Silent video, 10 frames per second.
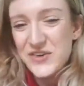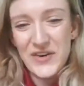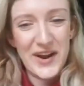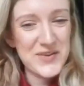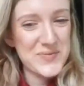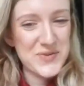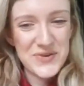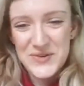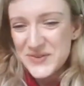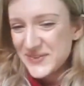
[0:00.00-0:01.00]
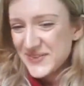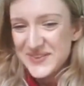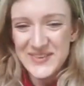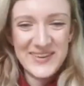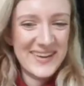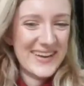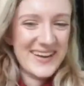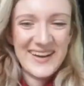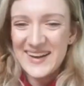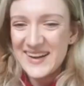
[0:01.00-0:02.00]
the time, yes, it's
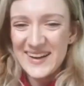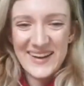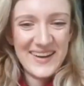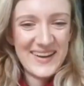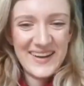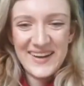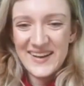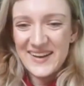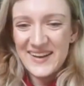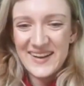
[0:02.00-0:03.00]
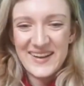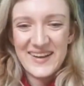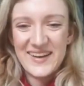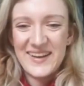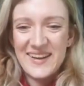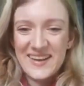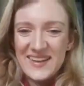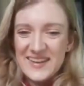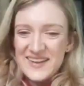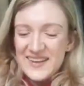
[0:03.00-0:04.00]
incredible. Belong from the same family,
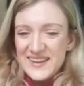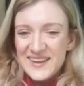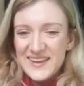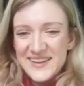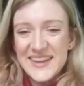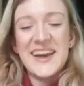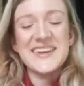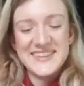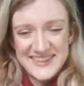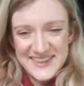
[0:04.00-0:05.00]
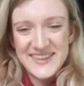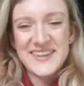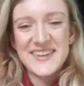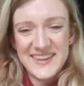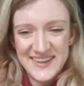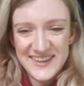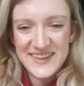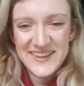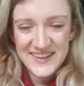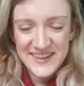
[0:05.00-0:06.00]
and this is really
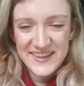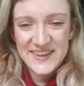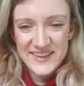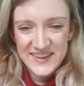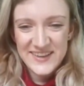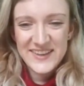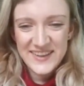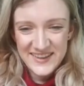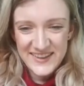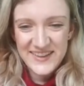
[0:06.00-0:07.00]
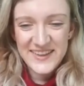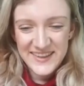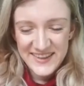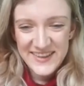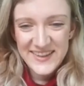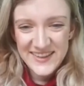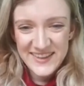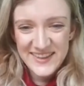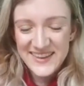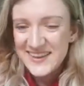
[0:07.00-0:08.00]
they are treasures
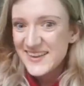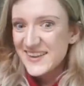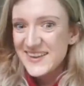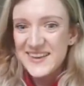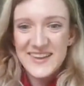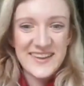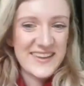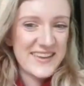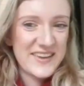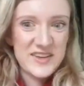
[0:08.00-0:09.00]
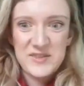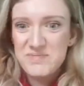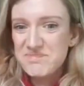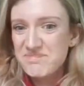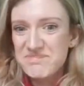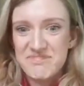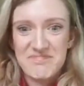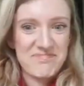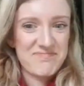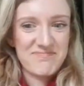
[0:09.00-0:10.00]
for not only for our city, but I would say
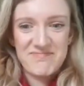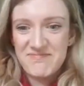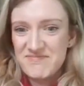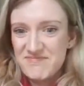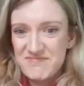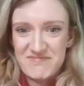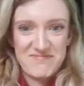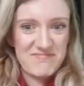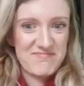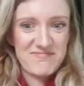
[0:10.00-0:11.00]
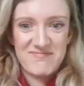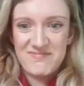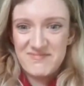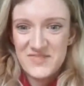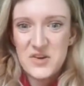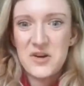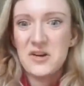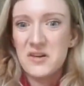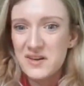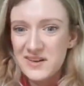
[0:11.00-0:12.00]
for all Europe,
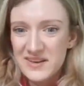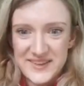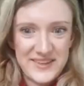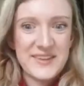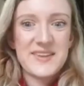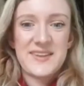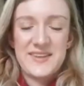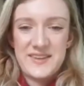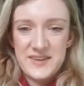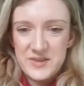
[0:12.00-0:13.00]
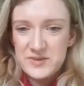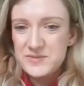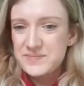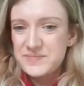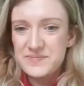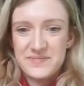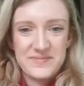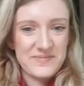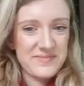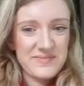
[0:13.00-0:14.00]
because they remain unchanged
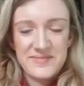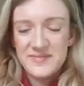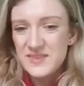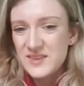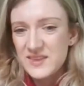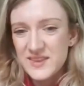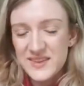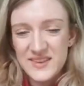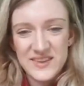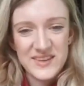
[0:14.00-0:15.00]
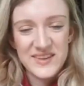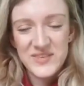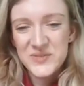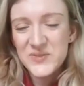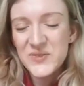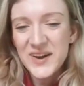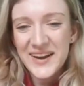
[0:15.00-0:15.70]
over the years. And